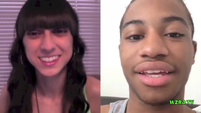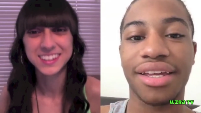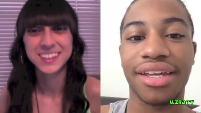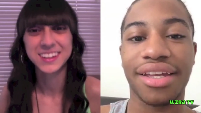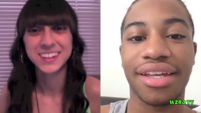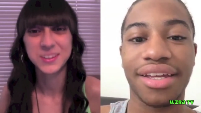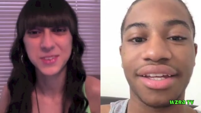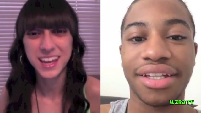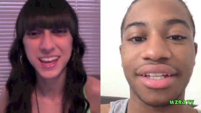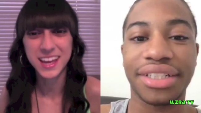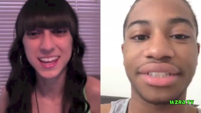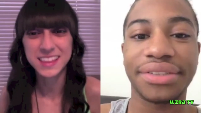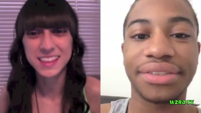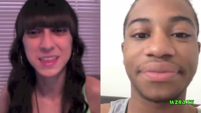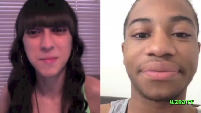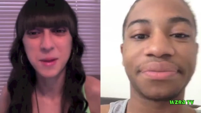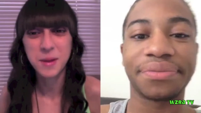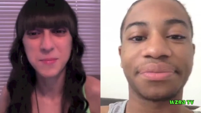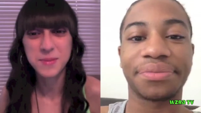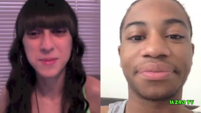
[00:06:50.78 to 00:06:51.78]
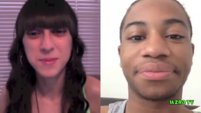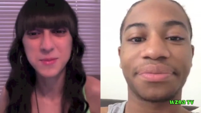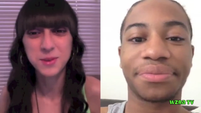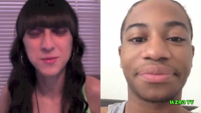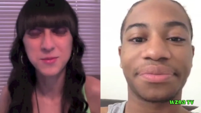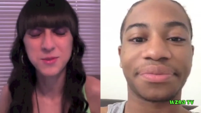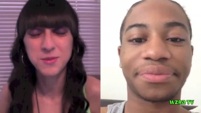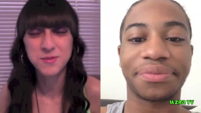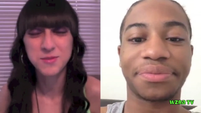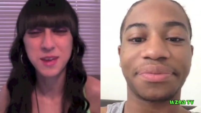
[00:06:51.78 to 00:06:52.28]
Speaker 1: Okay, that might be one
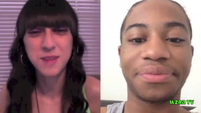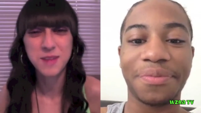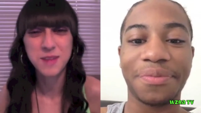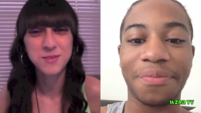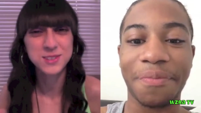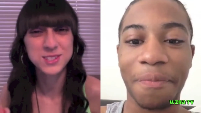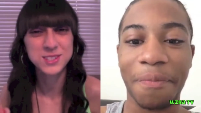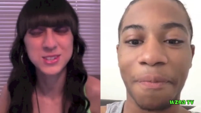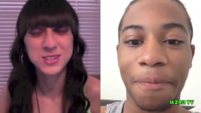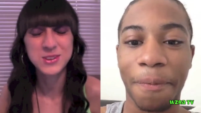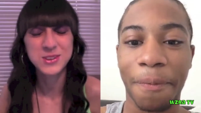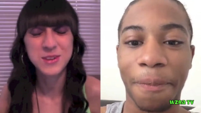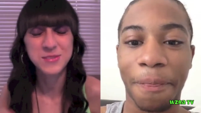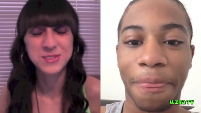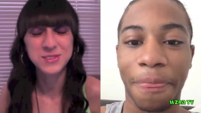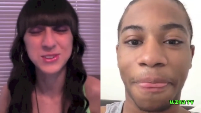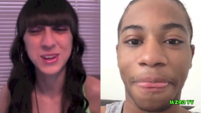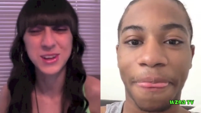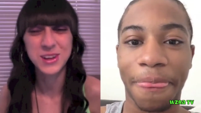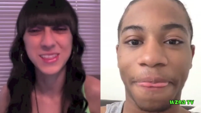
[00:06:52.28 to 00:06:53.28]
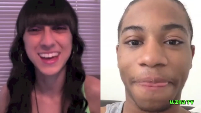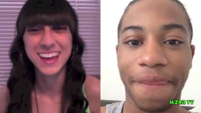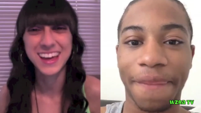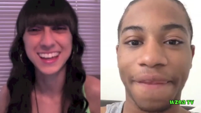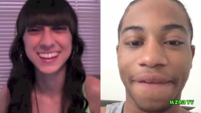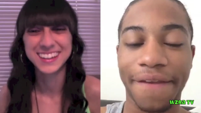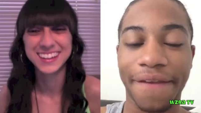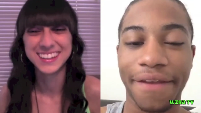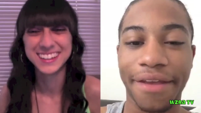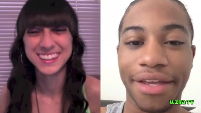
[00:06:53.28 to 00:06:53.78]
of your favorites too. You have to try
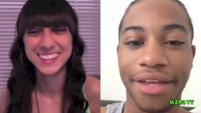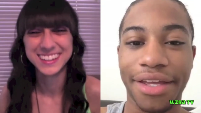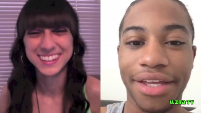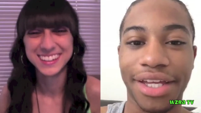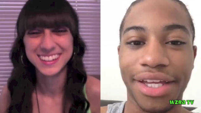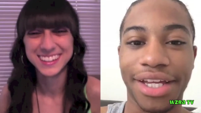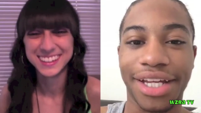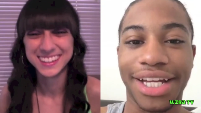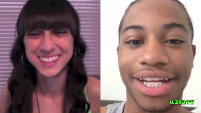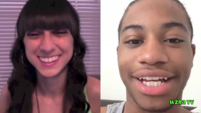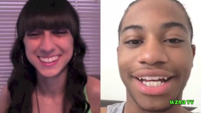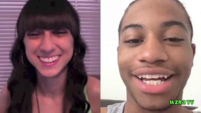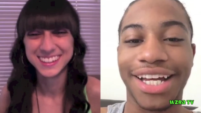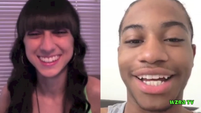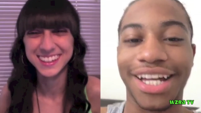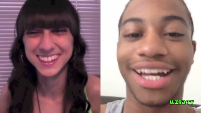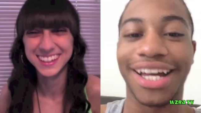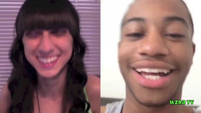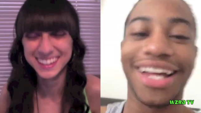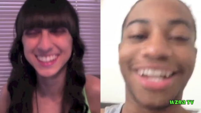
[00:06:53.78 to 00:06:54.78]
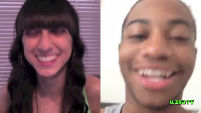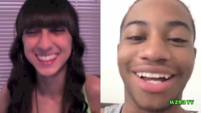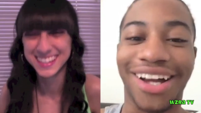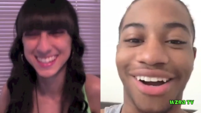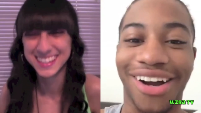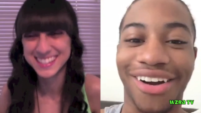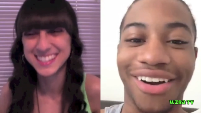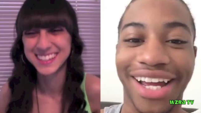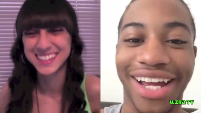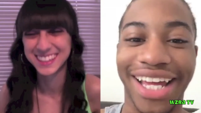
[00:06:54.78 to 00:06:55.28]
that. All
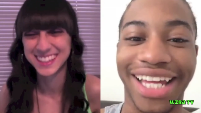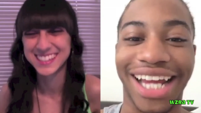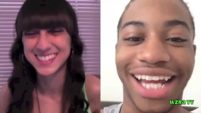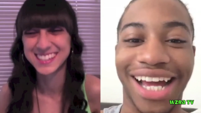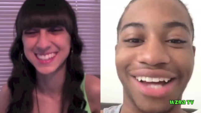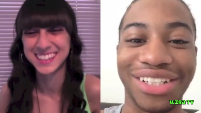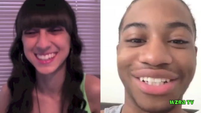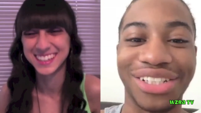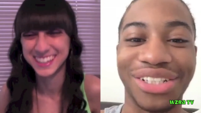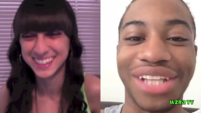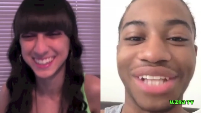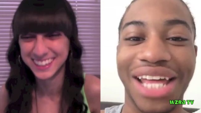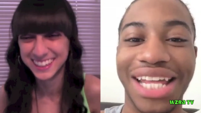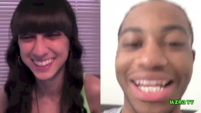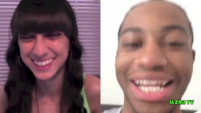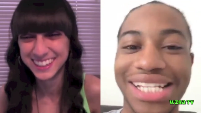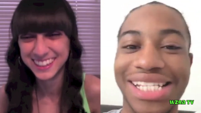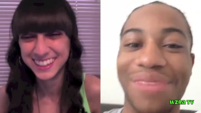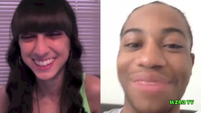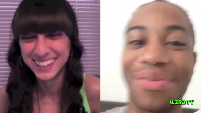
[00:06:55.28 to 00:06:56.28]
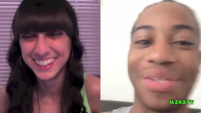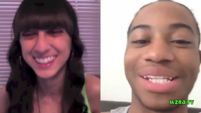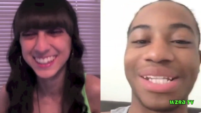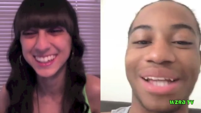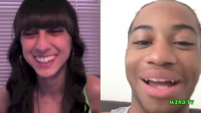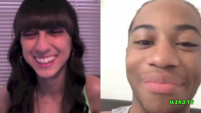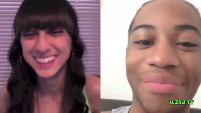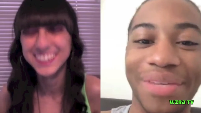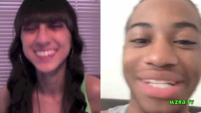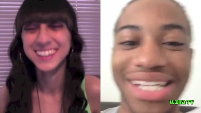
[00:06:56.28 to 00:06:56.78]
right, I'll do that next time I'm
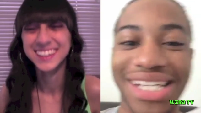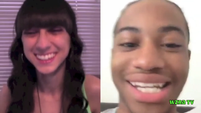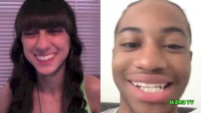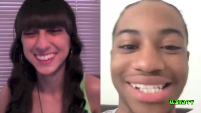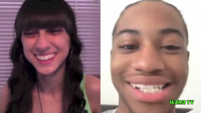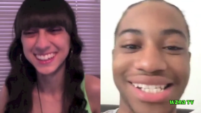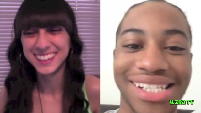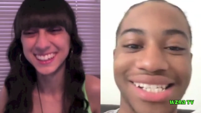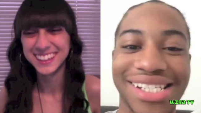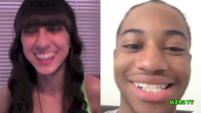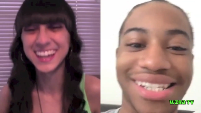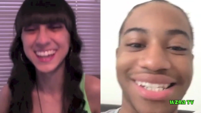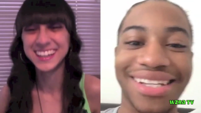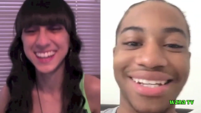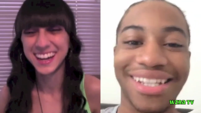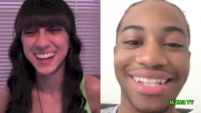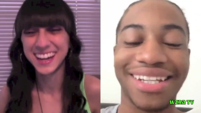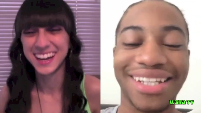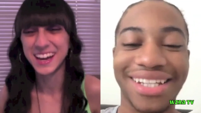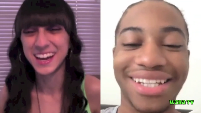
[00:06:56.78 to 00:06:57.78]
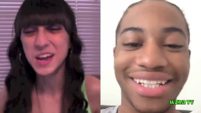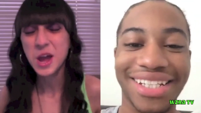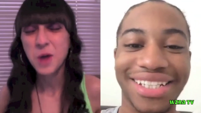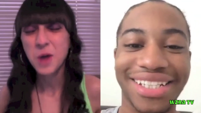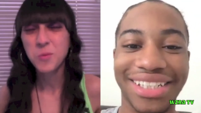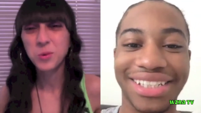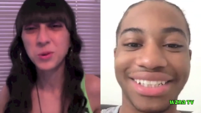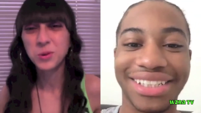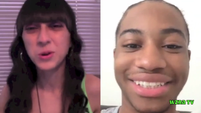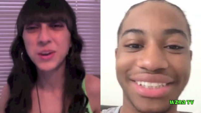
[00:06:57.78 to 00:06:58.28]
in, I'm in Texas. Yeah, yeah.
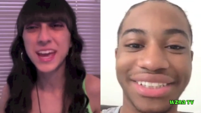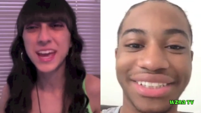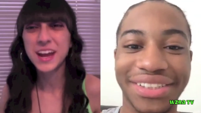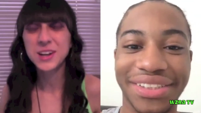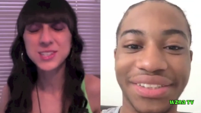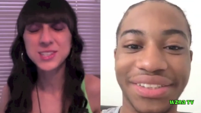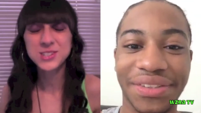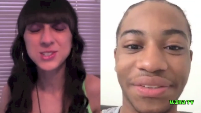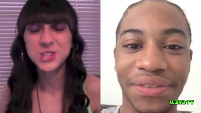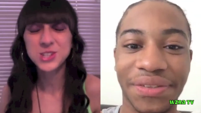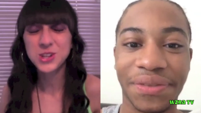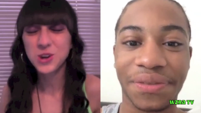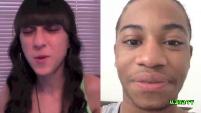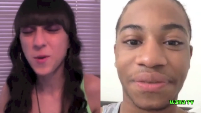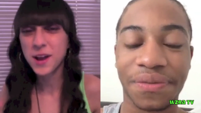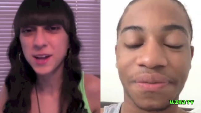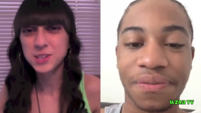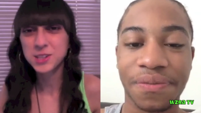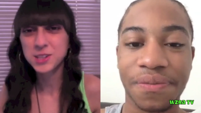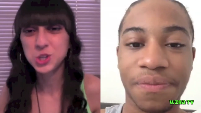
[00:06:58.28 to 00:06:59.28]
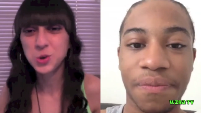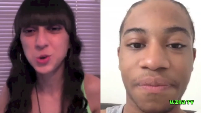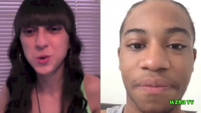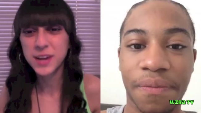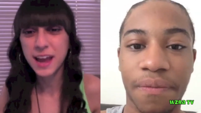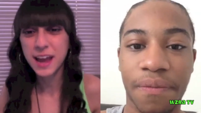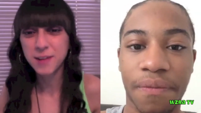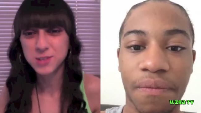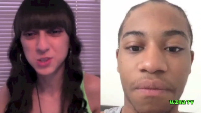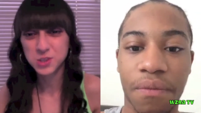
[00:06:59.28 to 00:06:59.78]
Well, okay. Also, so you're going on
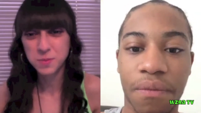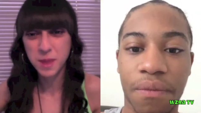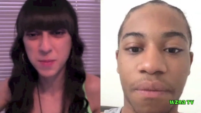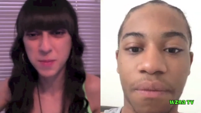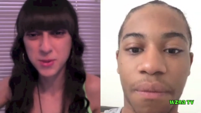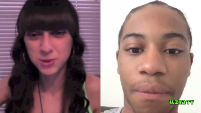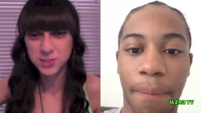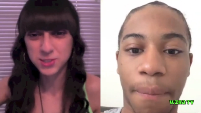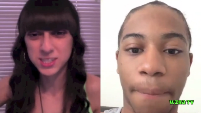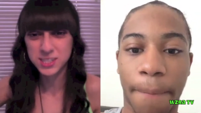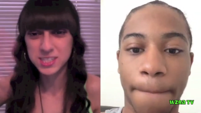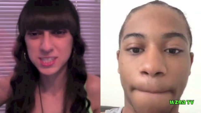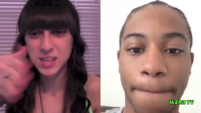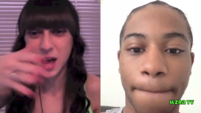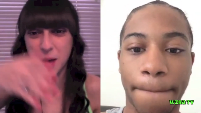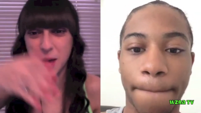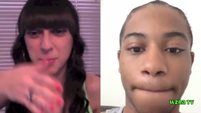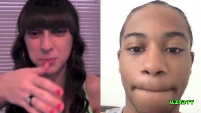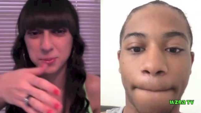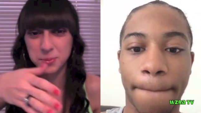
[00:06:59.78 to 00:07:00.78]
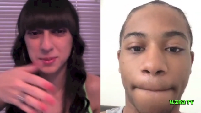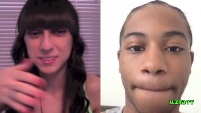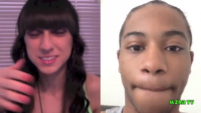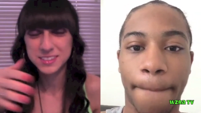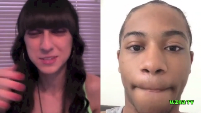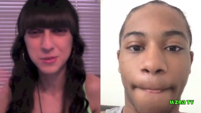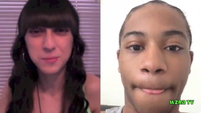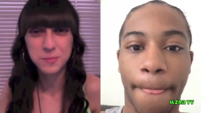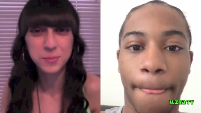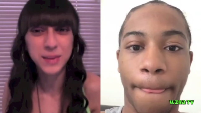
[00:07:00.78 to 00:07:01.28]
tour now, so maybe you'll stop
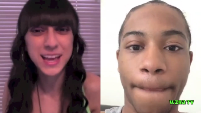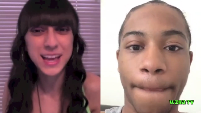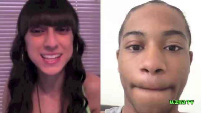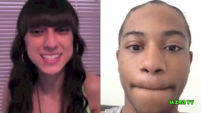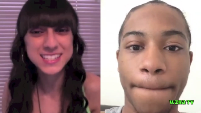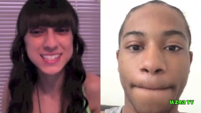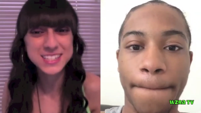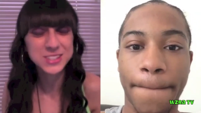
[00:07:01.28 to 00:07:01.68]
different places